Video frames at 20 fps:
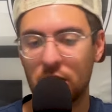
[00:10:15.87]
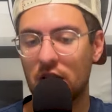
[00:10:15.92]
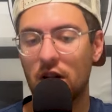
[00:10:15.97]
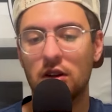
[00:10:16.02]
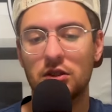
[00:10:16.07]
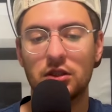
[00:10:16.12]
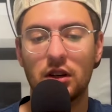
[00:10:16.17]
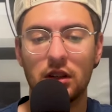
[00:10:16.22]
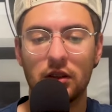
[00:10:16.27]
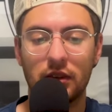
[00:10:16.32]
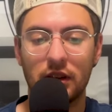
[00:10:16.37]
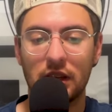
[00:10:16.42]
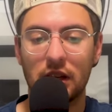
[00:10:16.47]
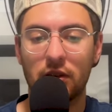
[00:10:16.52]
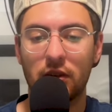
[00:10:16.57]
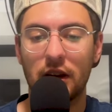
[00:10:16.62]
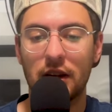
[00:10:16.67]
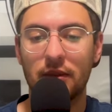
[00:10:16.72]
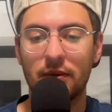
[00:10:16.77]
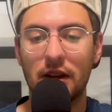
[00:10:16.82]
We all saw the
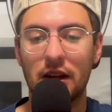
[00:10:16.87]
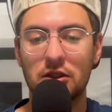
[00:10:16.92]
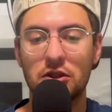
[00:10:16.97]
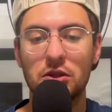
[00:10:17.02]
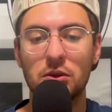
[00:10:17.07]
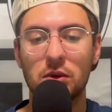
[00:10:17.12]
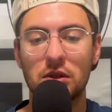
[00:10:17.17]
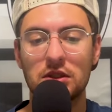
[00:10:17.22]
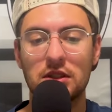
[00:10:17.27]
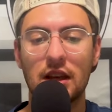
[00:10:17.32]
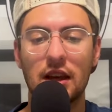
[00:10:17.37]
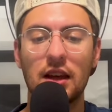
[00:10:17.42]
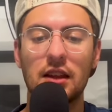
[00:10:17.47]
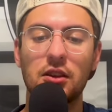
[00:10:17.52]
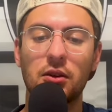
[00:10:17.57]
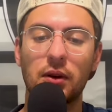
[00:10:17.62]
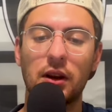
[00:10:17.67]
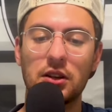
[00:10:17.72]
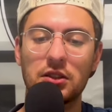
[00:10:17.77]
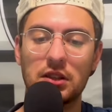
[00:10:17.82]
video, right? At
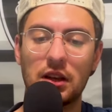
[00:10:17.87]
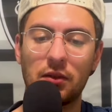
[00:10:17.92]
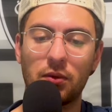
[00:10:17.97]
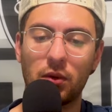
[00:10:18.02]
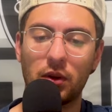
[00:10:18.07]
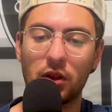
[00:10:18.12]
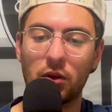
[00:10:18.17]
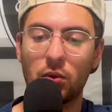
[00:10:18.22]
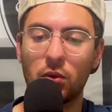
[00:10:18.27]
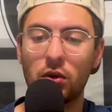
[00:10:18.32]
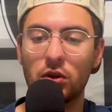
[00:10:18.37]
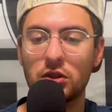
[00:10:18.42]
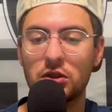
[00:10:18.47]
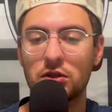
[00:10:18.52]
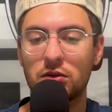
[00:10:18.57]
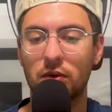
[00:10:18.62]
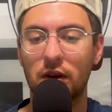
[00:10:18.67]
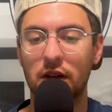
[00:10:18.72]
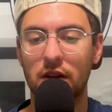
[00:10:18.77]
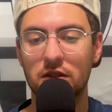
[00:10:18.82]
2-10, the Raiders have one of the
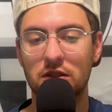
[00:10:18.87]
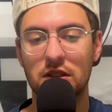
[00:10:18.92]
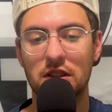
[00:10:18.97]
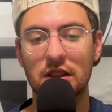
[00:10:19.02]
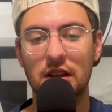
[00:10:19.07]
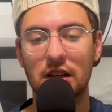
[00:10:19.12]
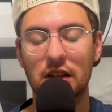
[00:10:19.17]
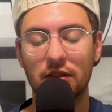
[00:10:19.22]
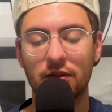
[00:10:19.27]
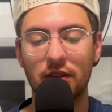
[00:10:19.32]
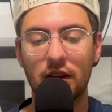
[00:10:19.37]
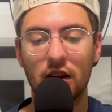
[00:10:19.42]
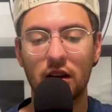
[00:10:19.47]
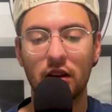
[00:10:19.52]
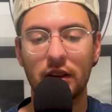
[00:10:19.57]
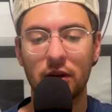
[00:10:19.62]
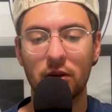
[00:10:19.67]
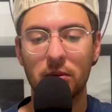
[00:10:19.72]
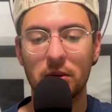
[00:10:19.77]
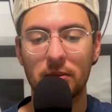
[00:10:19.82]
worst records in the
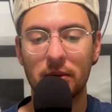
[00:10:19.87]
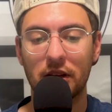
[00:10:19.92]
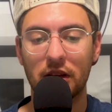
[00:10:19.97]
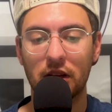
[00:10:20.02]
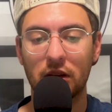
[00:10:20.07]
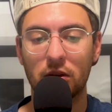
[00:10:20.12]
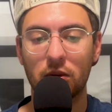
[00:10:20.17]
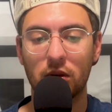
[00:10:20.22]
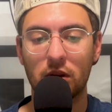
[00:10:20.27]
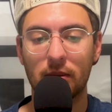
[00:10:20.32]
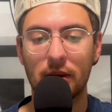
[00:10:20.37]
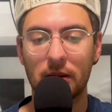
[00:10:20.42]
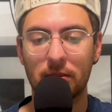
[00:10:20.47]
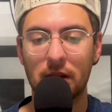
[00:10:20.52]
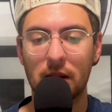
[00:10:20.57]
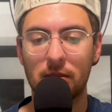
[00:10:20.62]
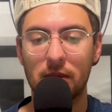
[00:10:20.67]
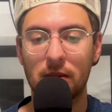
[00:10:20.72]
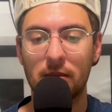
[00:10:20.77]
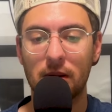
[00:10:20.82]
NFL. They will be picking a quarterback,
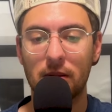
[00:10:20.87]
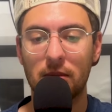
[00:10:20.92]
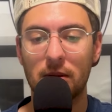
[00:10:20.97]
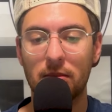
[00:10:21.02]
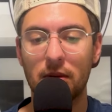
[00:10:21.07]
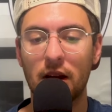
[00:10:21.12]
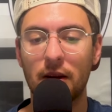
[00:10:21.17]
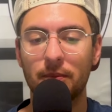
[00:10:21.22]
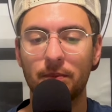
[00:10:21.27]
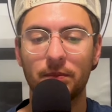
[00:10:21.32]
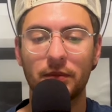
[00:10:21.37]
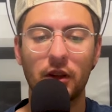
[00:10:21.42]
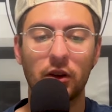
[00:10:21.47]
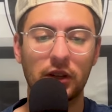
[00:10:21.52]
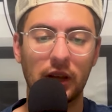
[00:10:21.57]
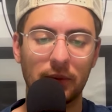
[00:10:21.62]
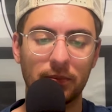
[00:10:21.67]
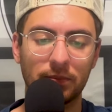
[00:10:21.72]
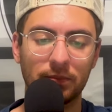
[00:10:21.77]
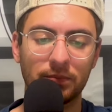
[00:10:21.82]
blah, blah, blah, blah, blah.
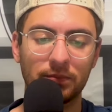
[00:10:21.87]
Okay.